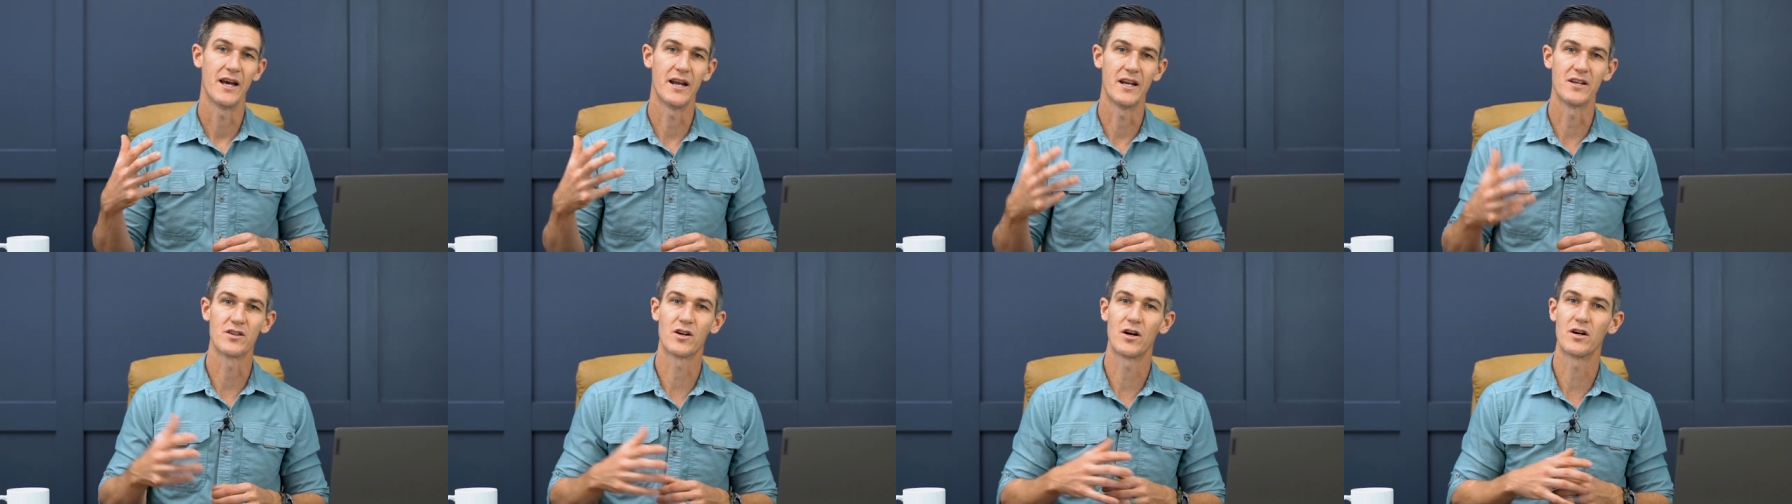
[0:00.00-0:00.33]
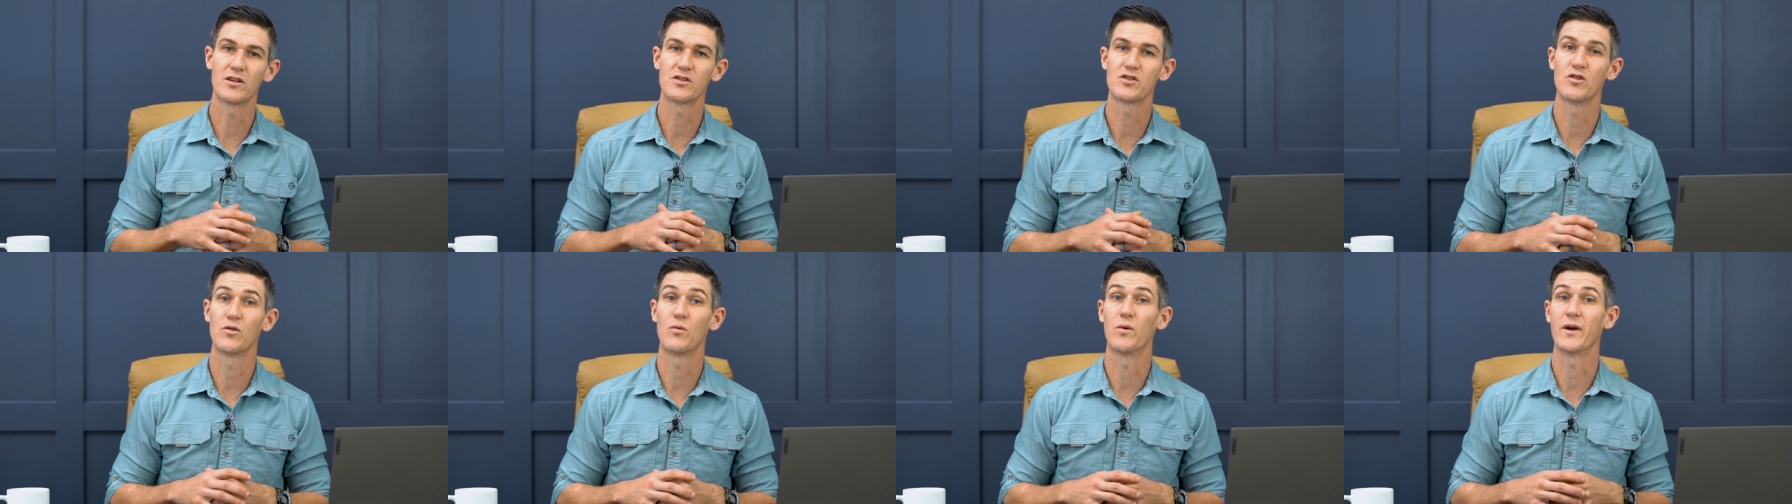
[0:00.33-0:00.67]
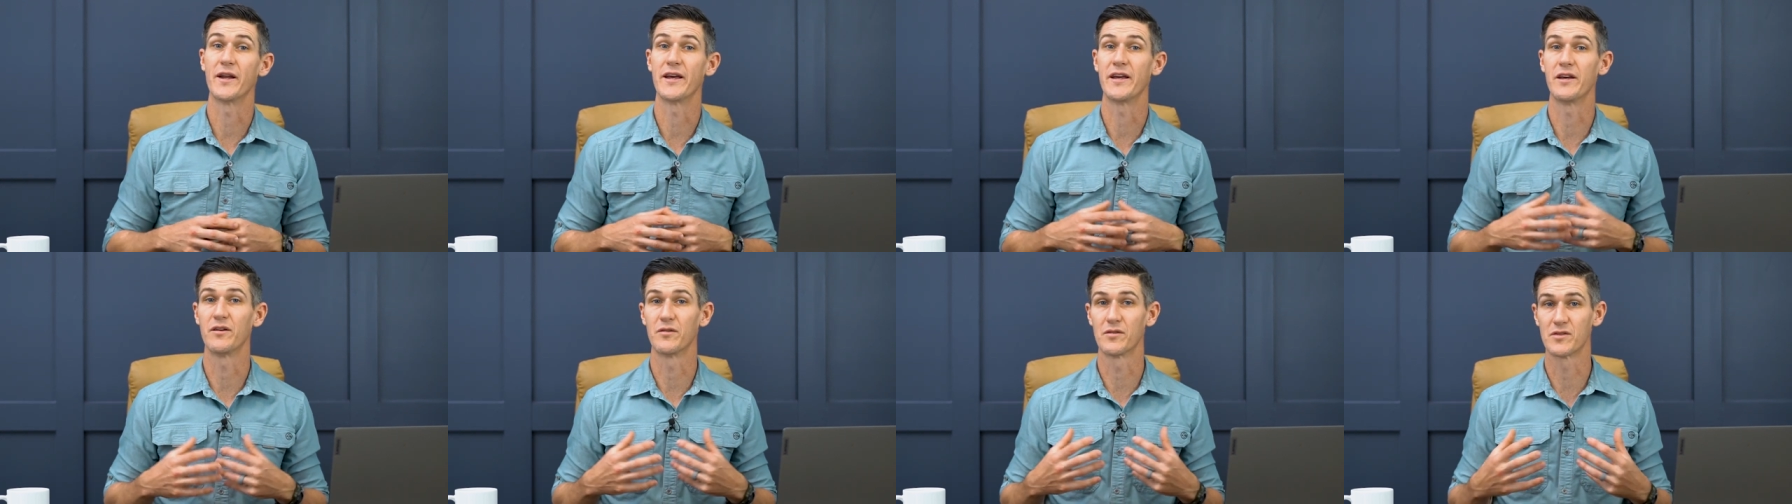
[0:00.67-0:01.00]
it is also
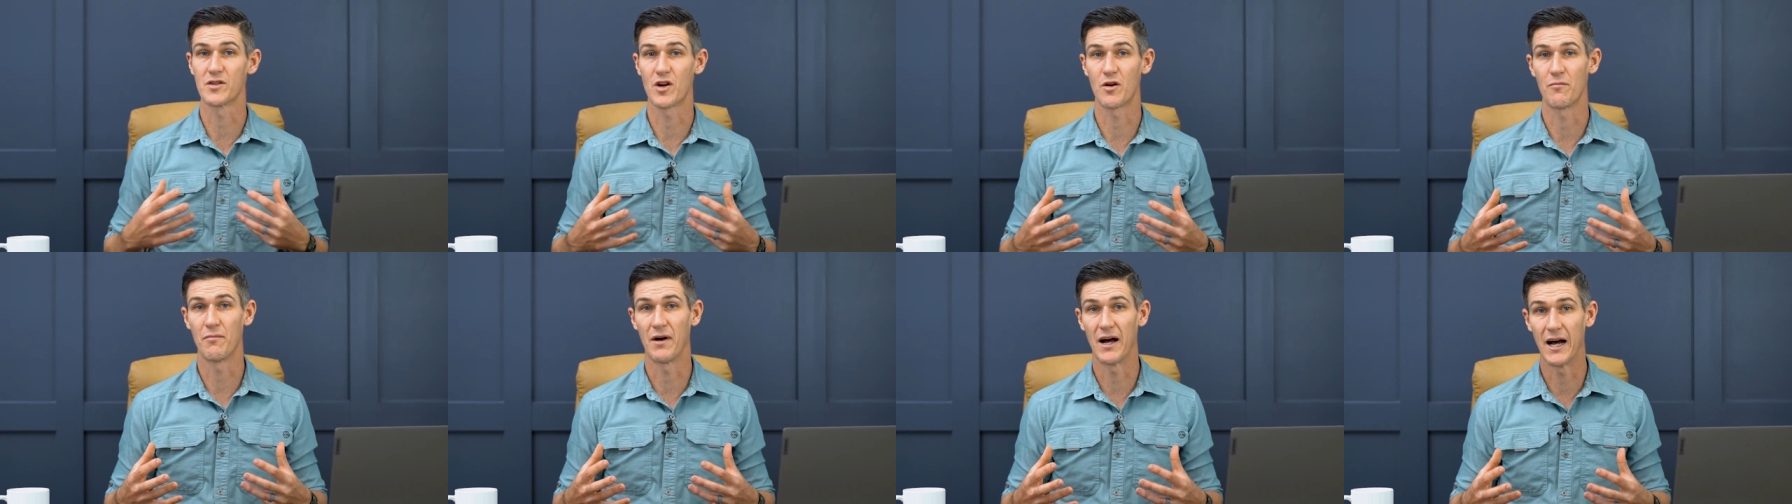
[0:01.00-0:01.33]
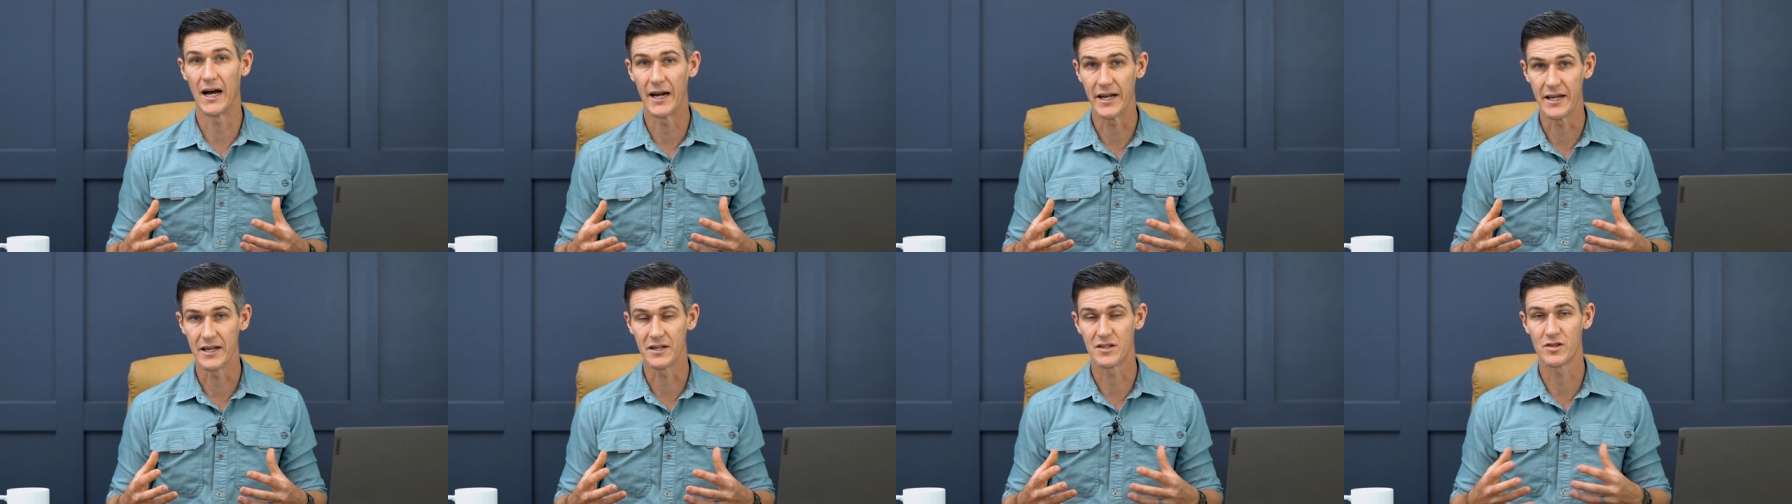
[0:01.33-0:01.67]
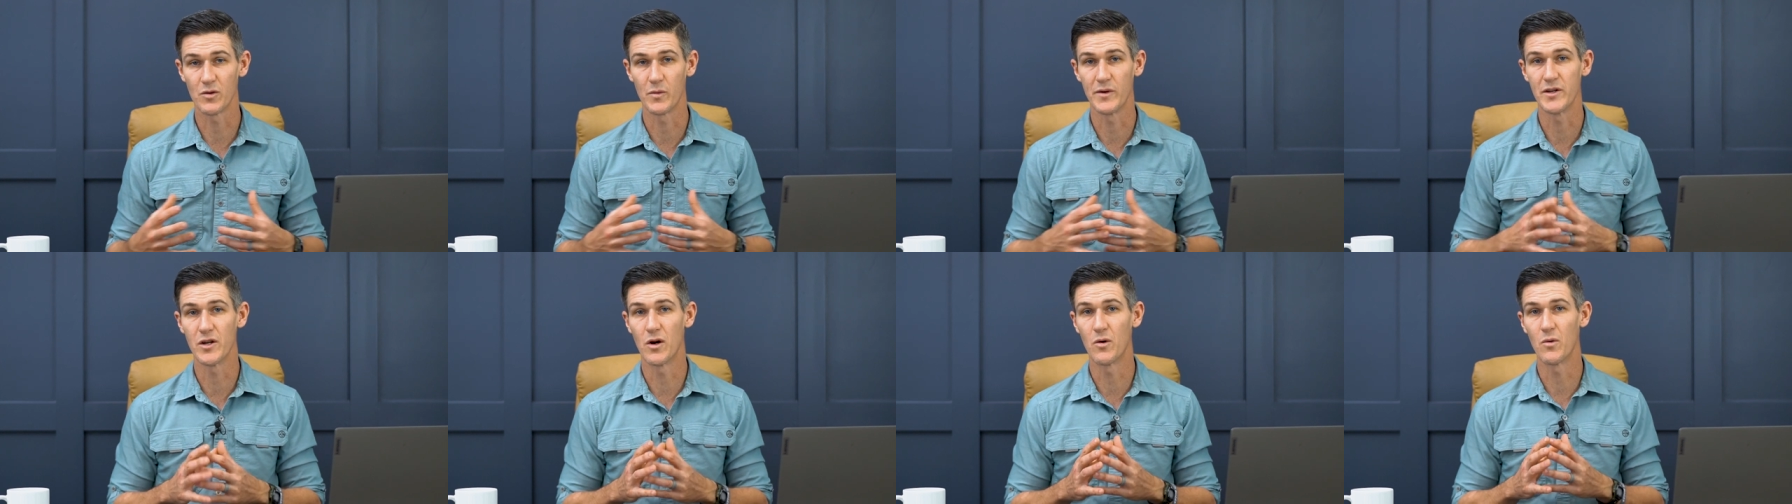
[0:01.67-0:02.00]
what heals our body.
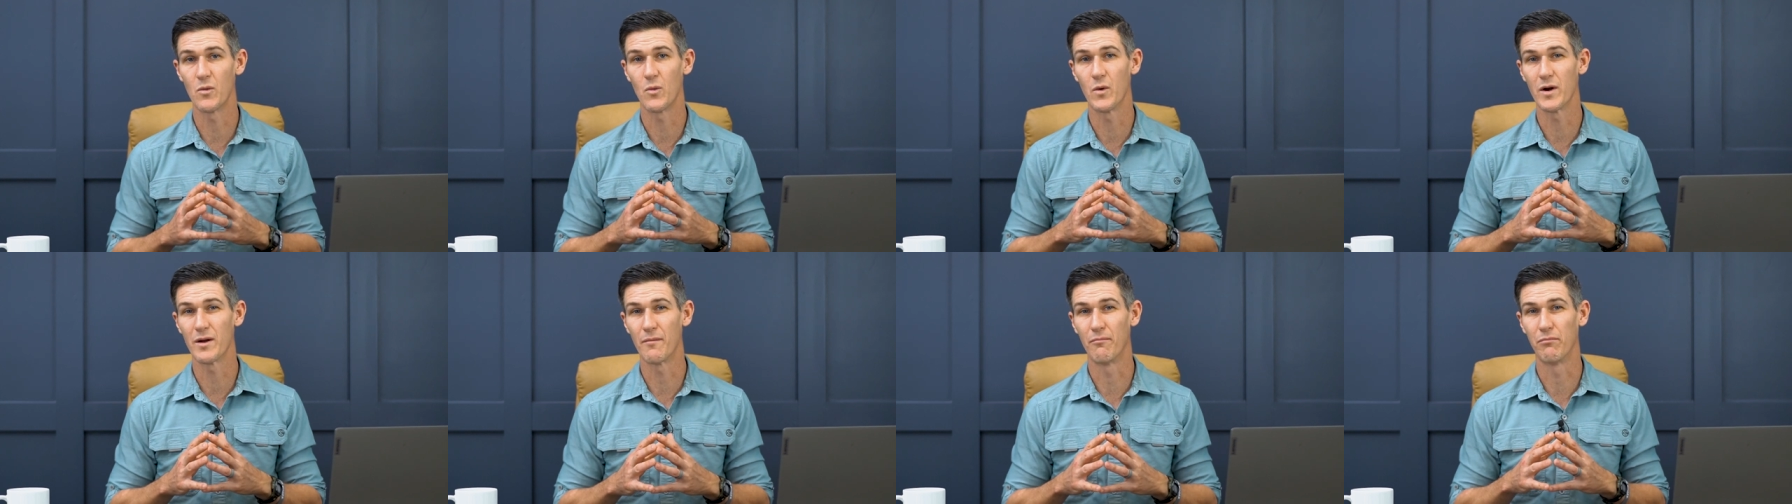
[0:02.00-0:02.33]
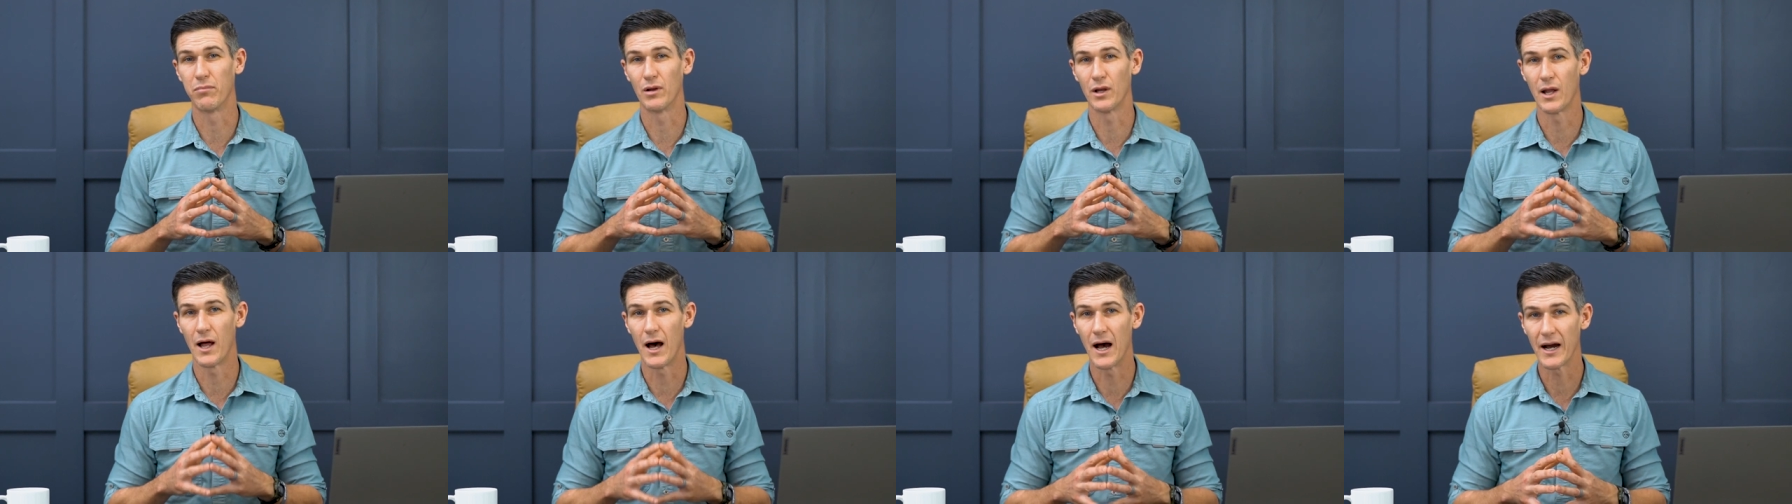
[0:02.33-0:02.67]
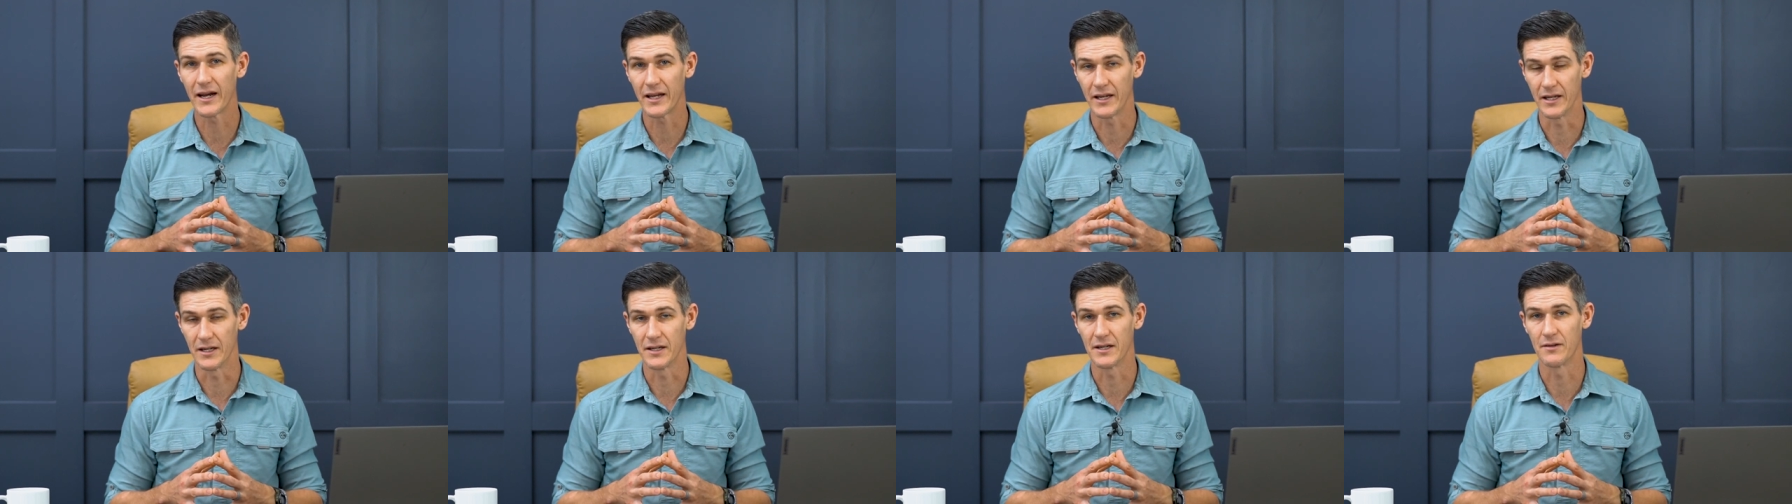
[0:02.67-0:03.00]
So we don't wanna
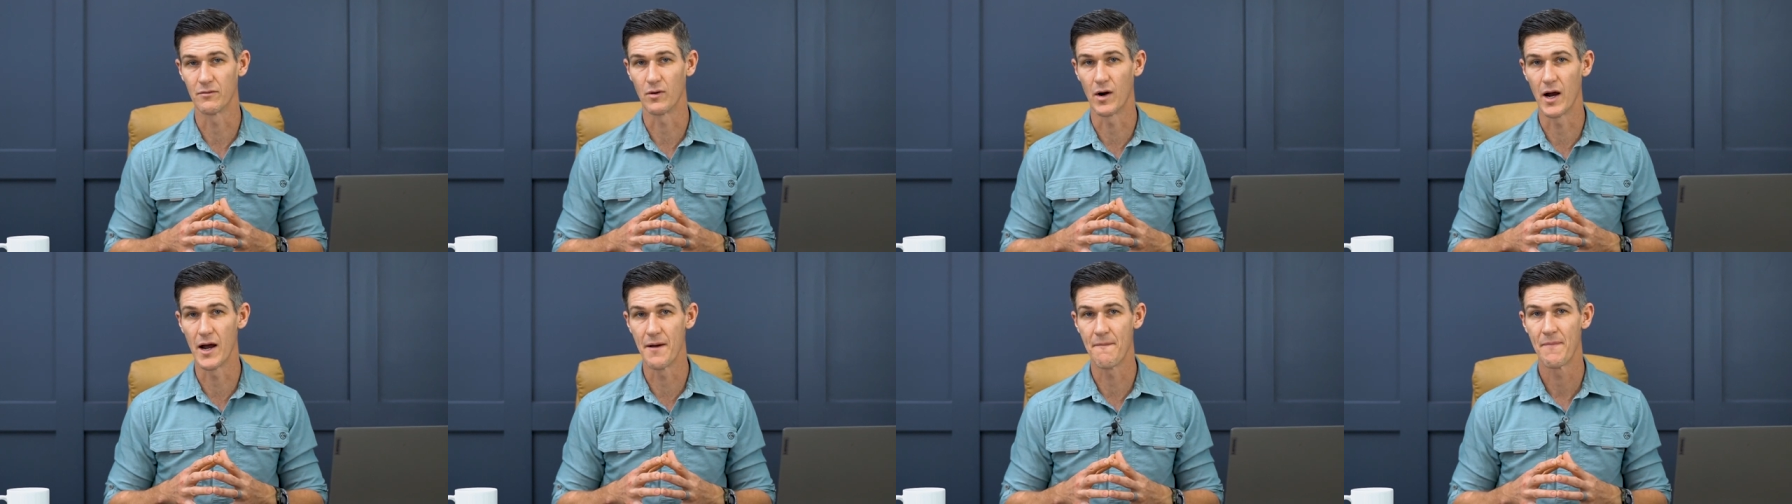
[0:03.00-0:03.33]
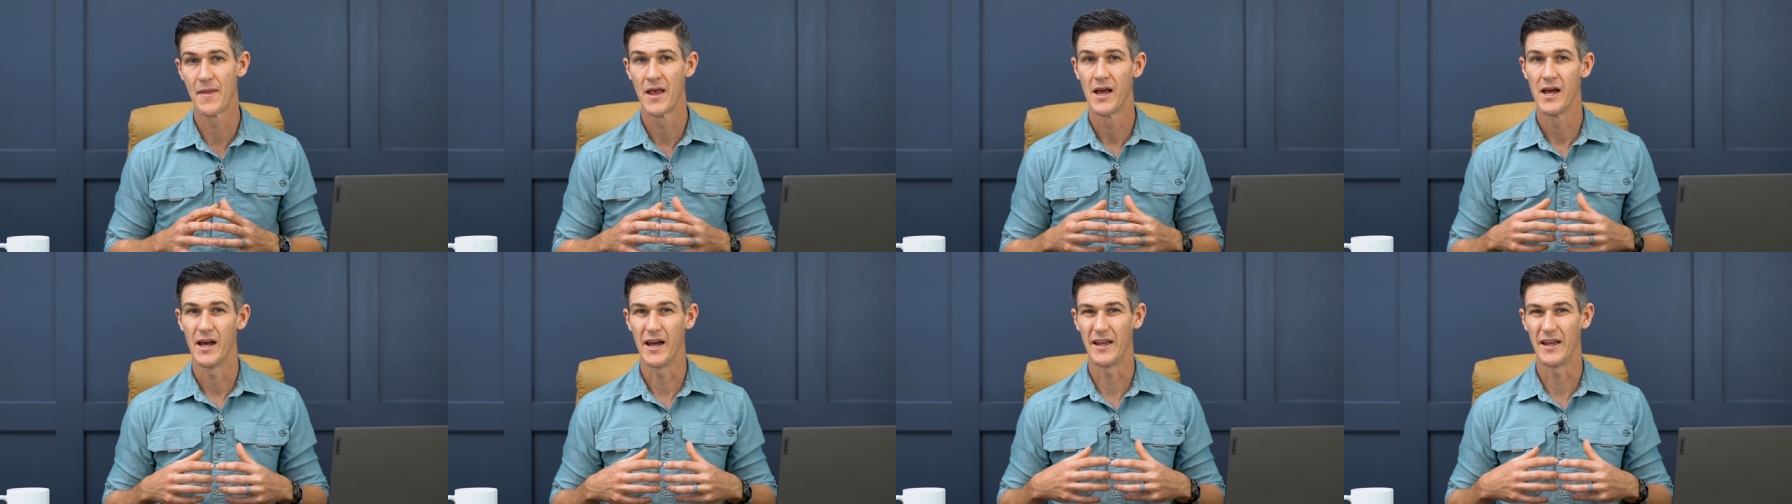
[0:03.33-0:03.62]
block it, right?